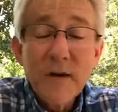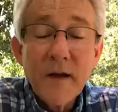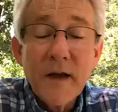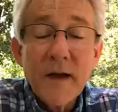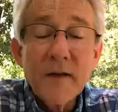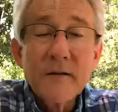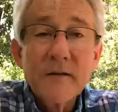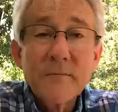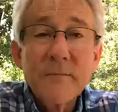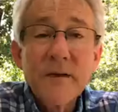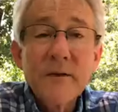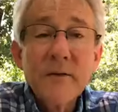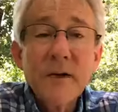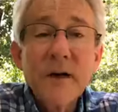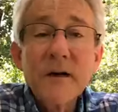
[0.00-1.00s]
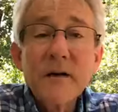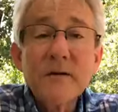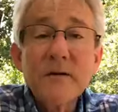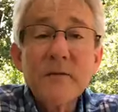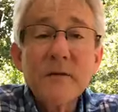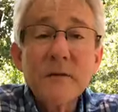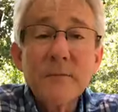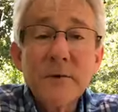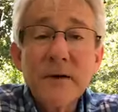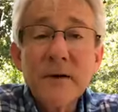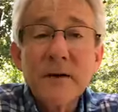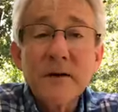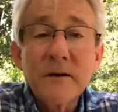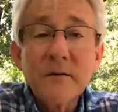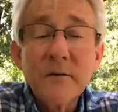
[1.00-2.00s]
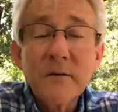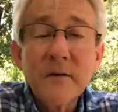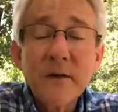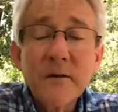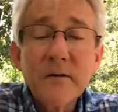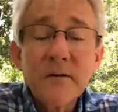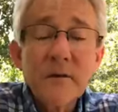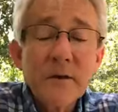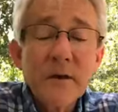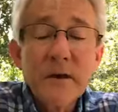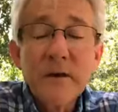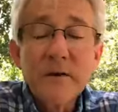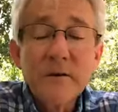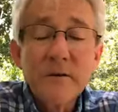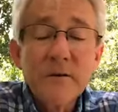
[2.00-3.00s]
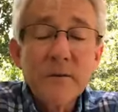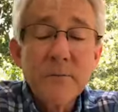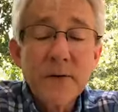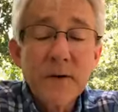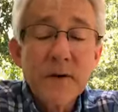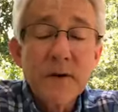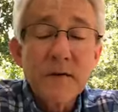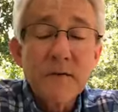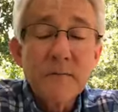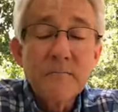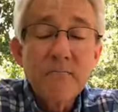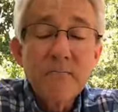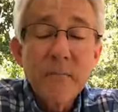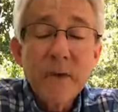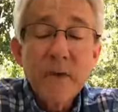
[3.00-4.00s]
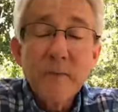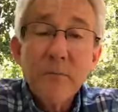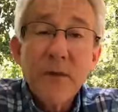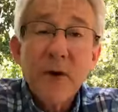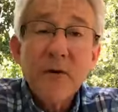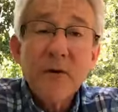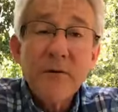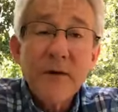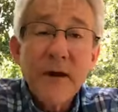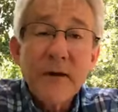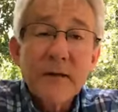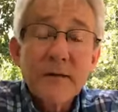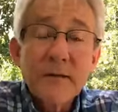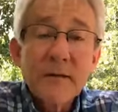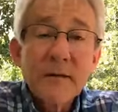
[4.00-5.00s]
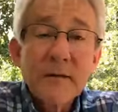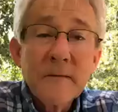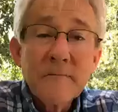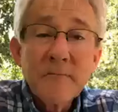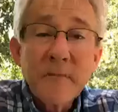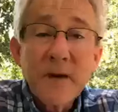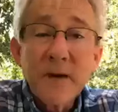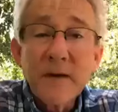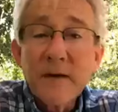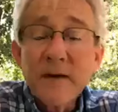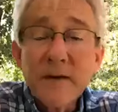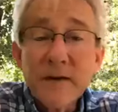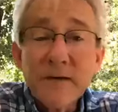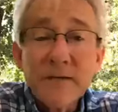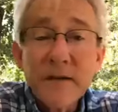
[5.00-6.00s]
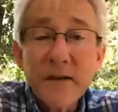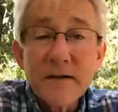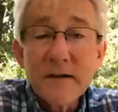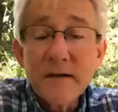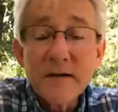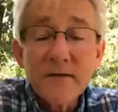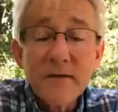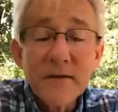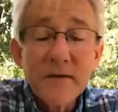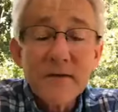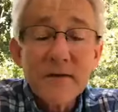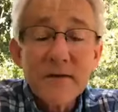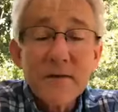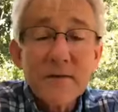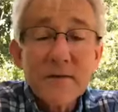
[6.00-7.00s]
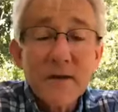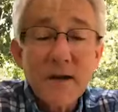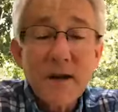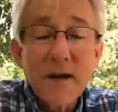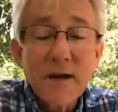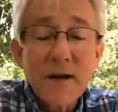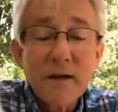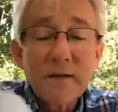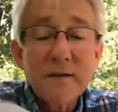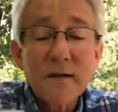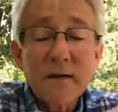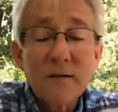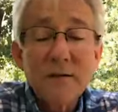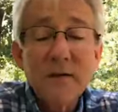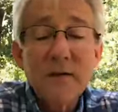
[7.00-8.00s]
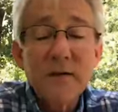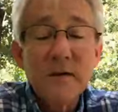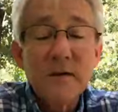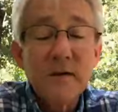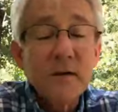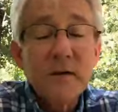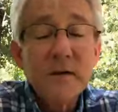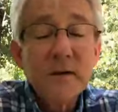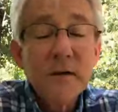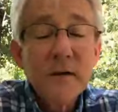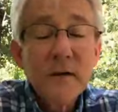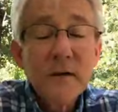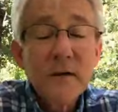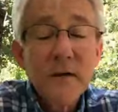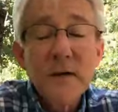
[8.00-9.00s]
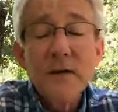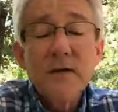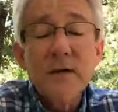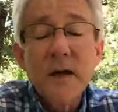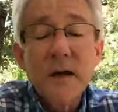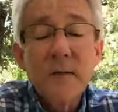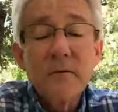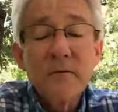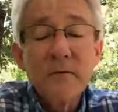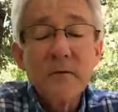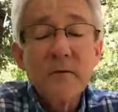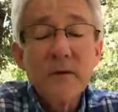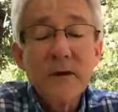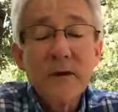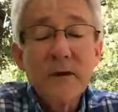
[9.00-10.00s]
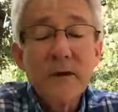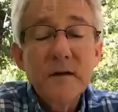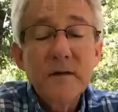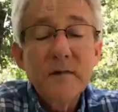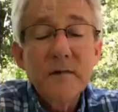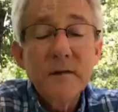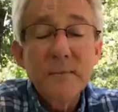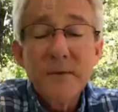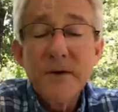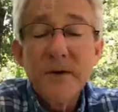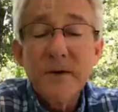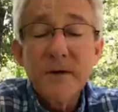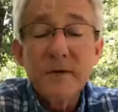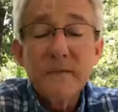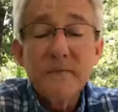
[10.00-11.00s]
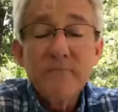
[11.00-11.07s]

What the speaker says: and to be ready to repent whenever we need to repent, both as individuals and as a community. There are times when we need to repent.